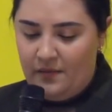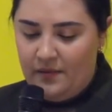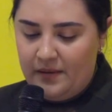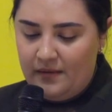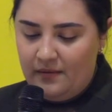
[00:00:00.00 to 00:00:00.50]

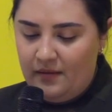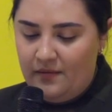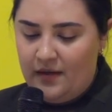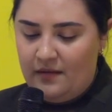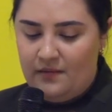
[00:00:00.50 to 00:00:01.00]
women
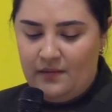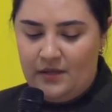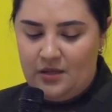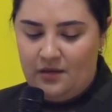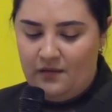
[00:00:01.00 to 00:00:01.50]
living in the
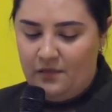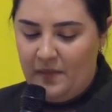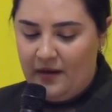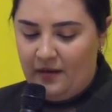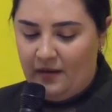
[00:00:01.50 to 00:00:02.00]
region of
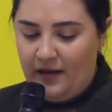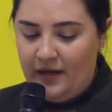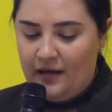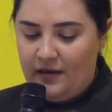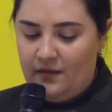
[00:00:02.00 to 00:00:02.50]
Baker
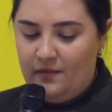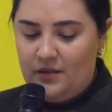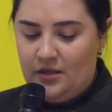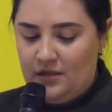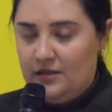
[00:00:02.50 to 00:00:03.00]
Lake,
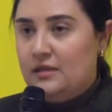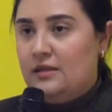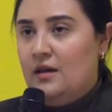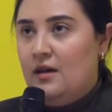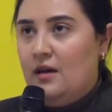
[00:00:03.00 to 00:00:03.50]
which
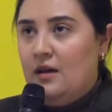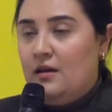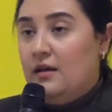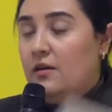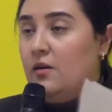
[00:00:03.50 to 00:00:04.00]
is the